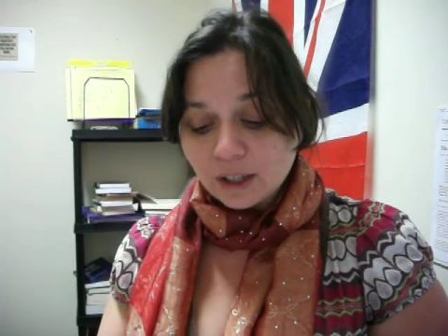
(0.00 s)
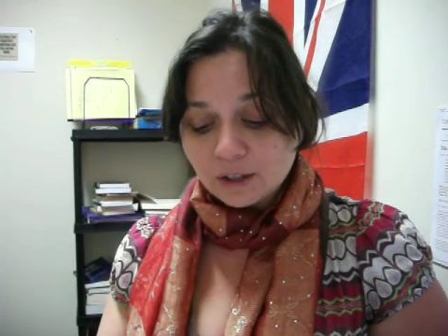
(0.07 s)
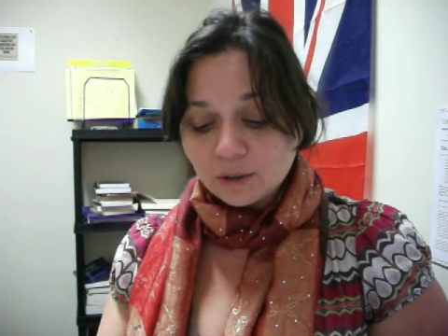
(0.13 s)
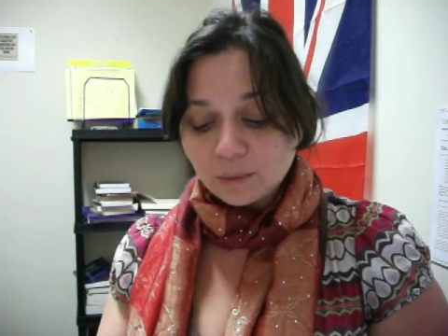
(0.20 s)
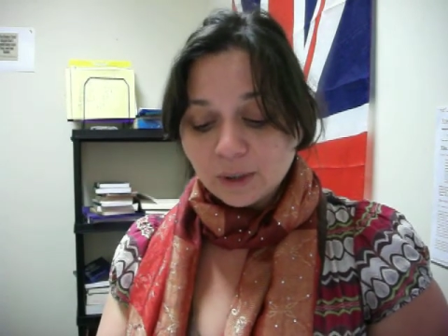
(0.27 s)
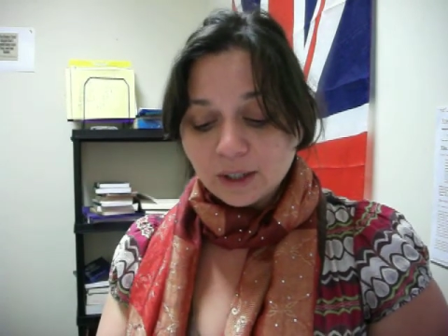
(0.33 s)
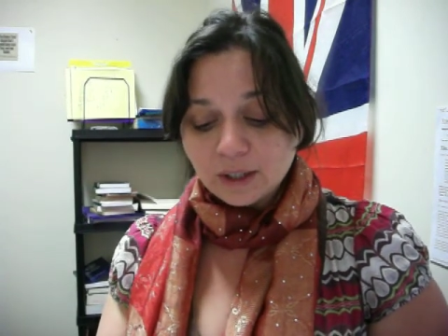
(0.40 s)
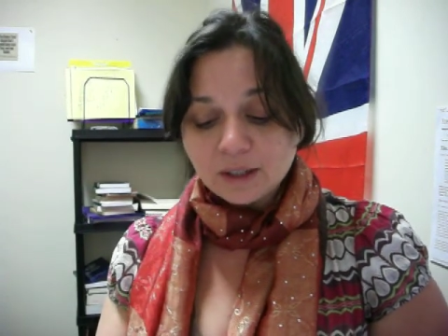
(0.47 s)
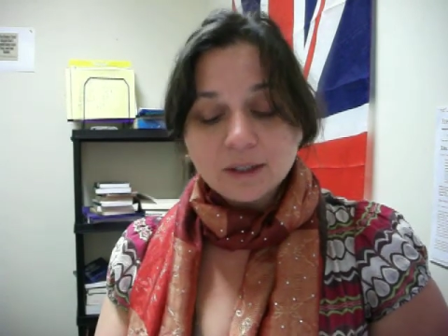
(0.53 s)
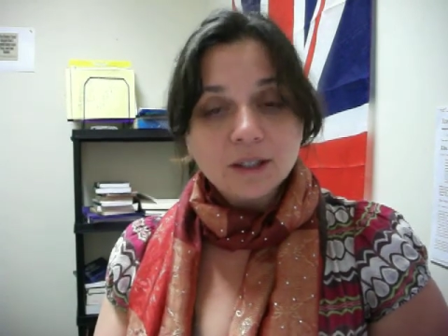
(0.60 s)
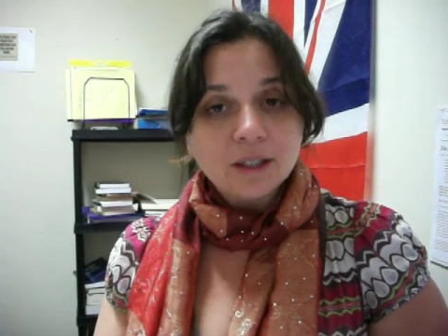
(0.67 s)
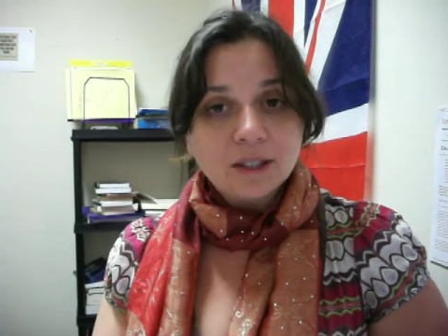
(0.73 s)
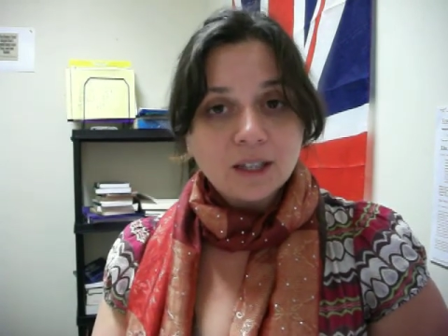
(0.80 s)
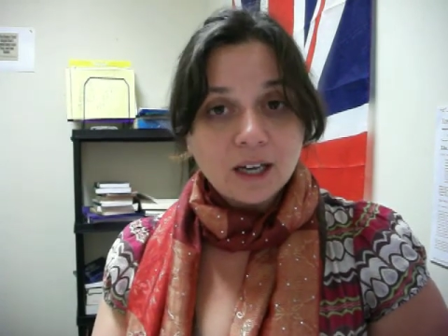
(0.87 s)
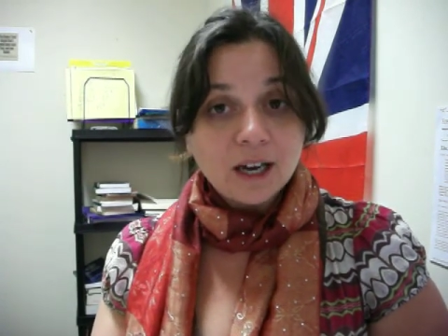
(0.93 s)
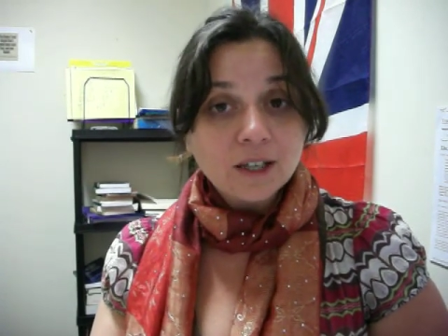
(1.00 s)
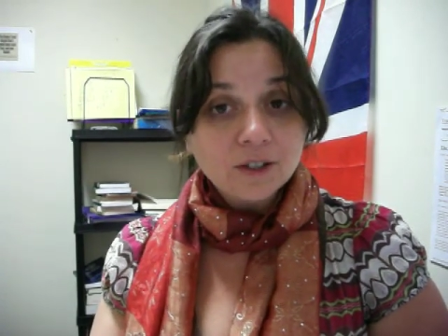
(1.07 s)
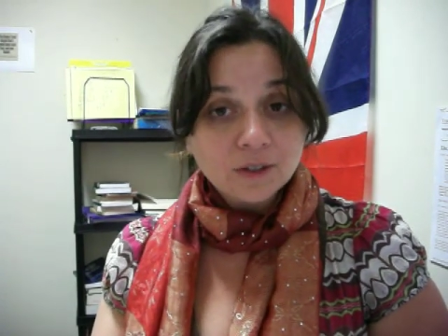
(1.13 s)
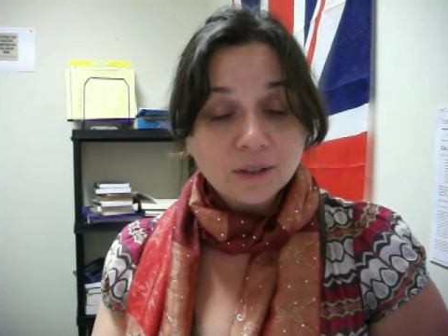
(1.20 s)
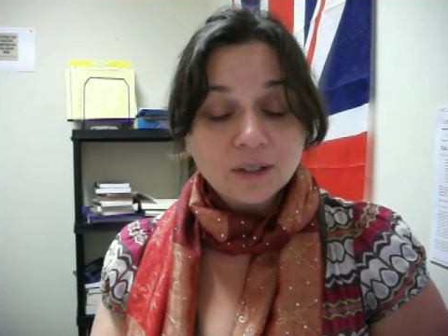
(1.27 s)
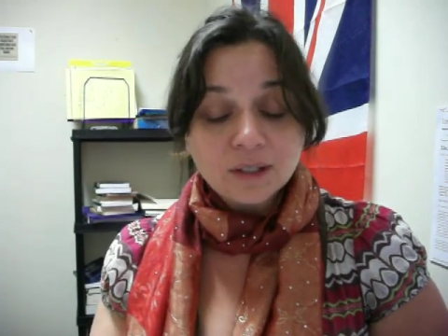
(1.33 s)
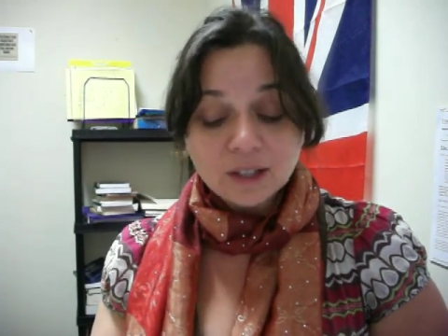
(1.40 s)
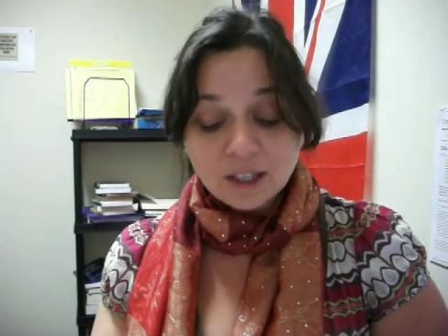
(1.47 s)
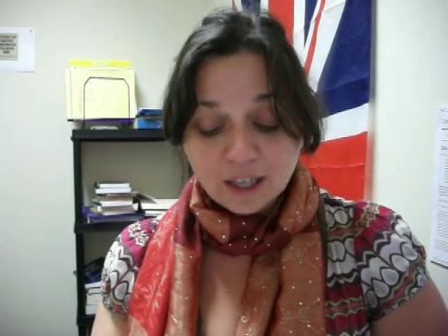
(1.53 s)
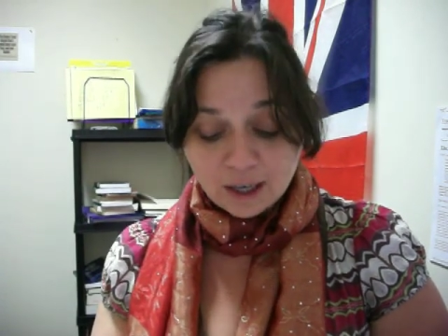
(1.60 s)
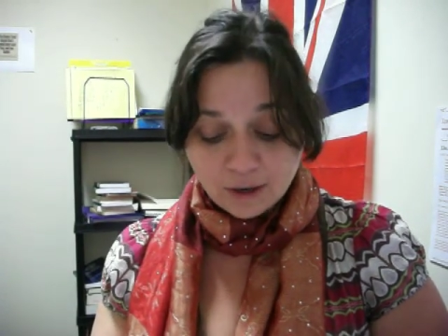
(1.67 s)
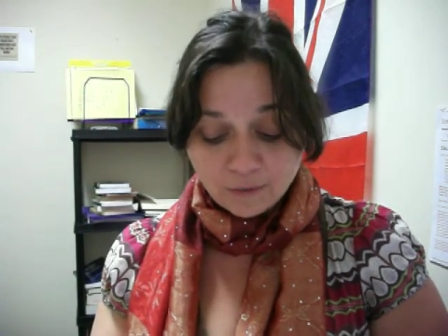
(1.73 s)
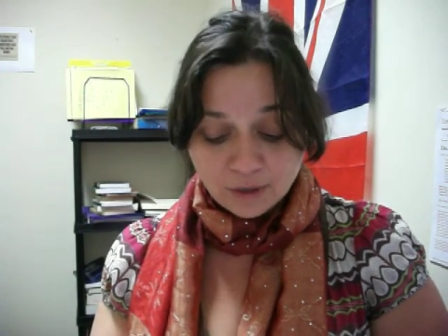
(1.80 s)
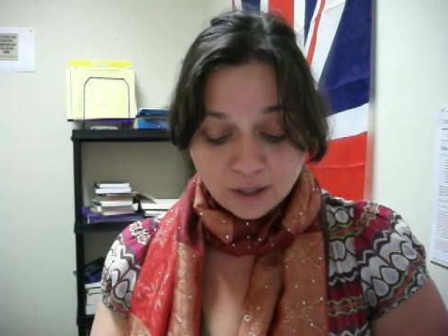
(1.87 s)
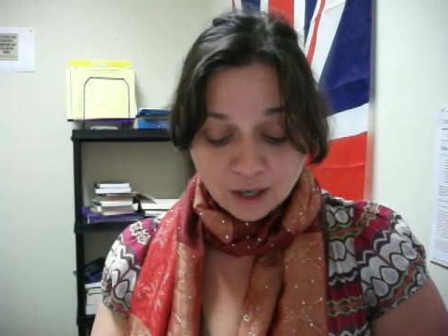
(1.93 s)
the way they did, they actually did
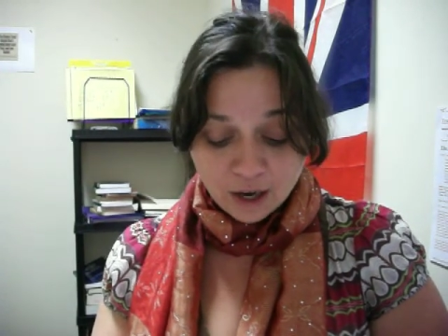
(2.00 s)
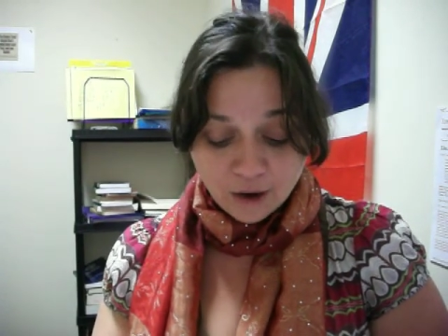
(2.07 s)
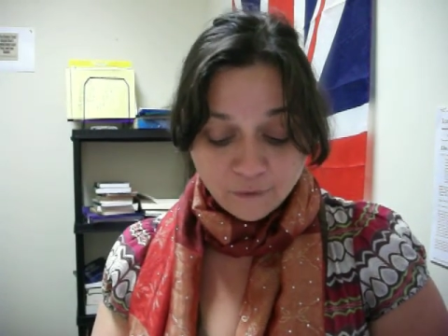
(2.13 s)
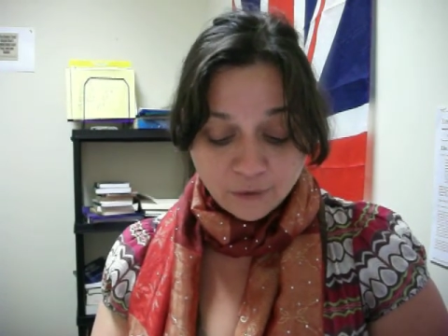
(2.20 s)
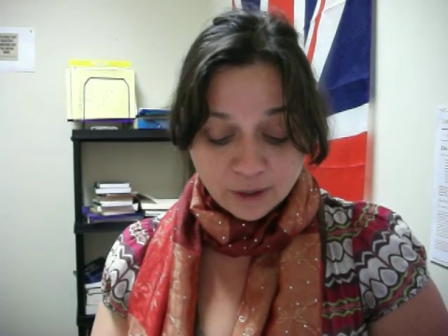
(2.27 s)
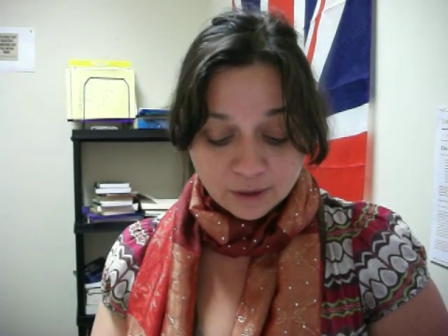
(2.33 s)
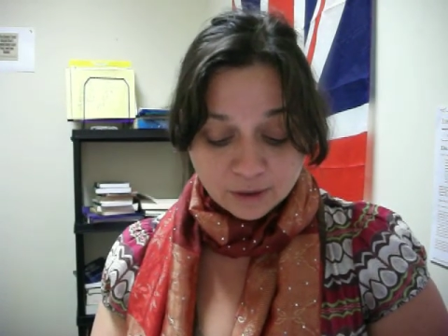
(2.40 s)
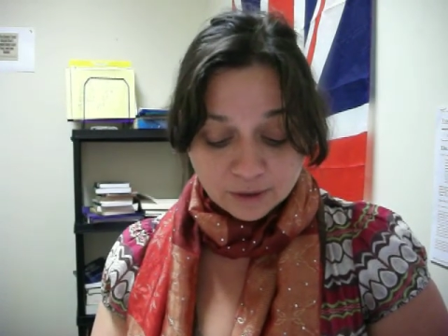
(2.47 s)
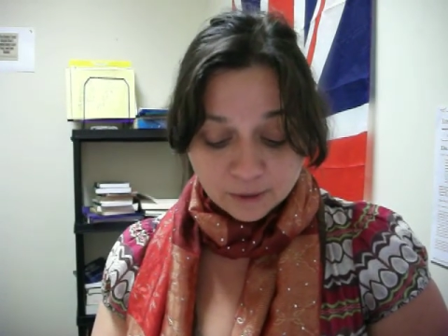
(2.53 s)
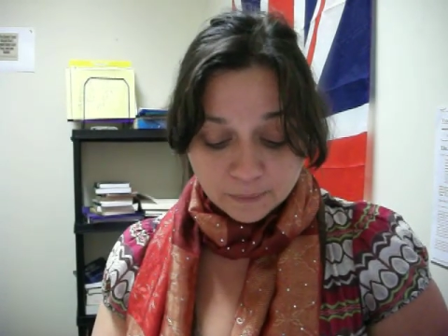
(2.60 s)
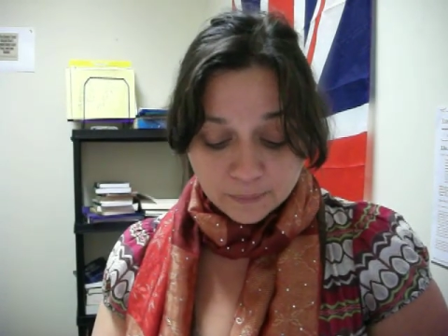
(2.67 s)
have an affect.